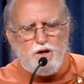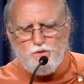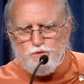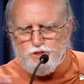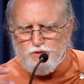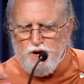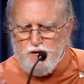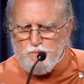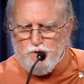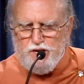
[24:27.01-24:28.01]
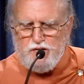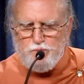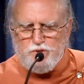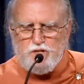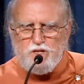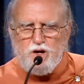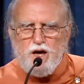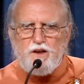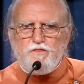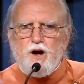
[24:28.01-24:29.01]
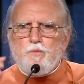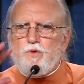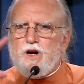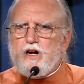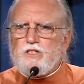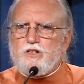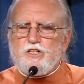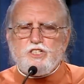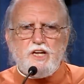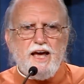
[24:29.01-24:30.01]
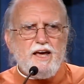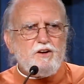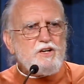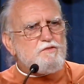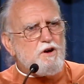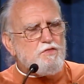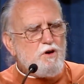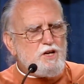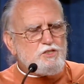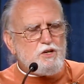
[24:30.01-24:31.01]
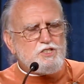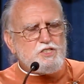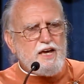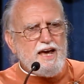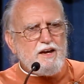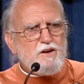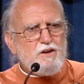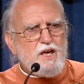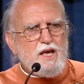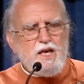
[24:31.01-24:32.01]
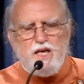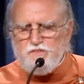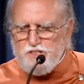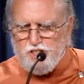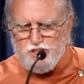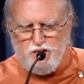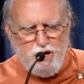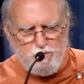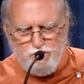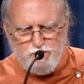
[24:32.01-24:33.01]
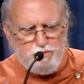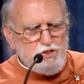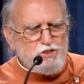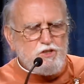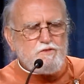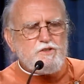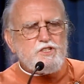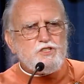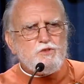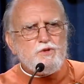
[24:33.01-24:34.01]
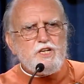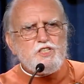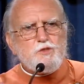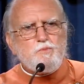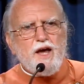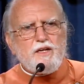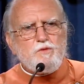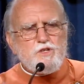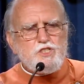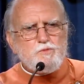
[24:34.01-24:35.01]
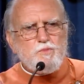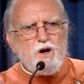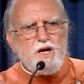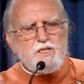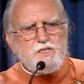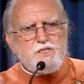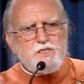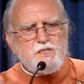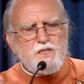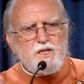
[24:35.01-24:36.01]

when we're trying to pray deeply to God, if our prayers are scattered, if our thoughts are scattered, if it just comes from the surface, do we expect a response?